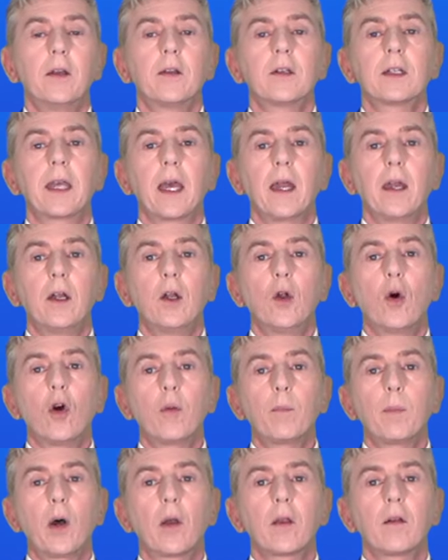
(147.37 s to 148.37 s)
to get
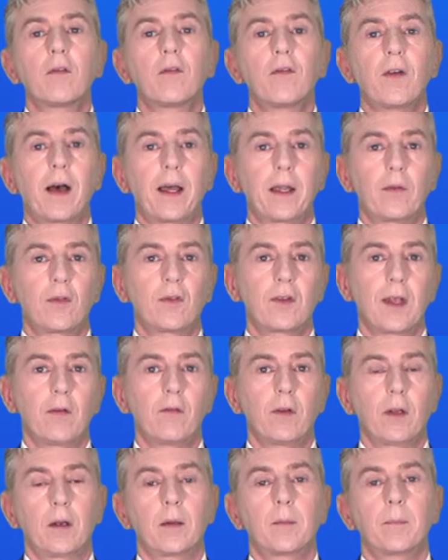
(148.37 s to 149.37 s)

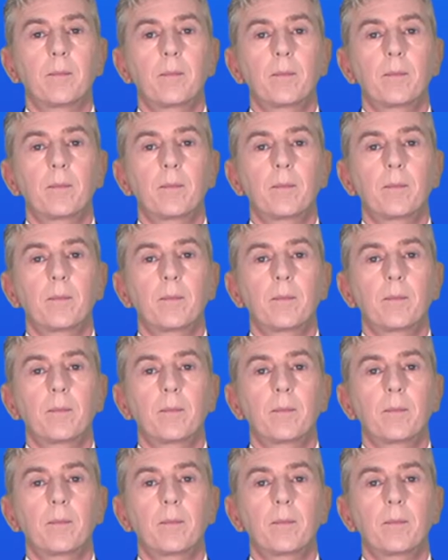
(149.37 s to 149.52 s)
0.57.